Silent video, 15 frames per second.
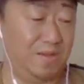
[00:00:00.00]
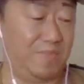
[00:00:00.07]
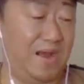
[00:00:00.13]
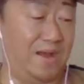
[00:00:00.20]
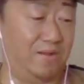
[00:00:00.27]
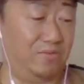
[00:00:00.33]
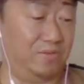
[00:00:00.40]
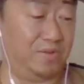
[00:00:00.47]

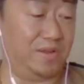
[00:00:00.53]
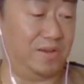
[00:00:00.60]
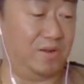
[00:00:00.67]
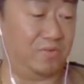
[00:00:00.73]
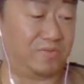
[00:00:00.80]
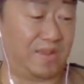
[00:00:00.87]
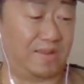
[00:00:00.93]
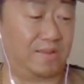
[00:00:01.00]
about, you
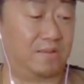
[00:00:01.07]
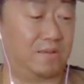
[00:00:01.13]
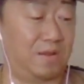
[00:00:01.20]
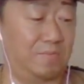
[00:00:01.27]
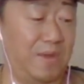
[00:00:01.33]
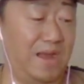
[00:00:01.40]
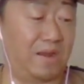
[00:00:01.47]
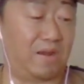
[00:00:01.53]
know,
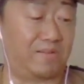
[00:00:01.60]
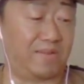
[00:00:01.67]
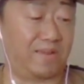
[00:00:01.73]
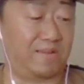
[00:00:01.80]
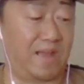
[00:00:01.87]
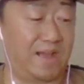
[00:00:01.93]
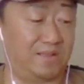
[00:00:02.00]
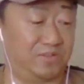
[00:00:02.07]
about our
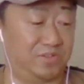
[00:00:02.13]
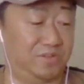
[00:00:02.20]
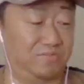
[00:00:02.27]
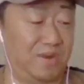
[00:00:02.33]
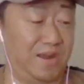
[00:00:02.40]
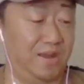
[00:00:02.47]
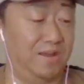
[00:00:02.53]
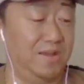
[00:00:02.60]
technology,
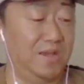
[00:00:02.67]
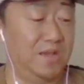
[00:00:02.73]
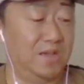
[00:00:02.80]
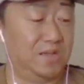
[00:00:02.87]
right?